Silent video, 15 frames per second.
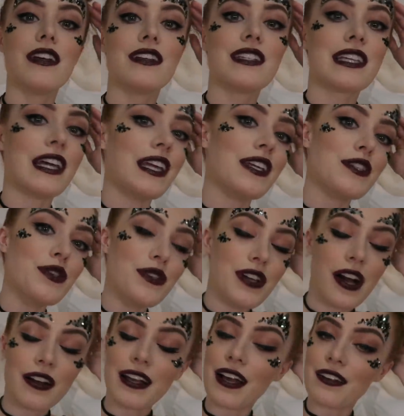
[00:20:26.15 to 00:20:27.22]
it's getting too
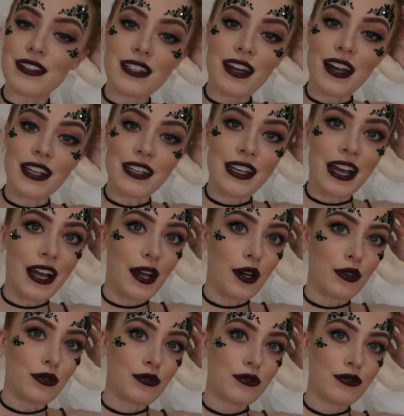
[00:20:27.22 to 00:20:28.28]
dark outside
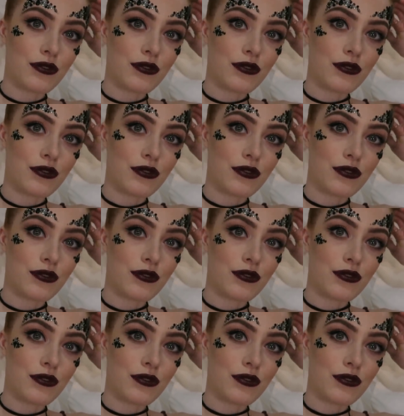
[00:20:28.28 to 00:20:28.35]
now,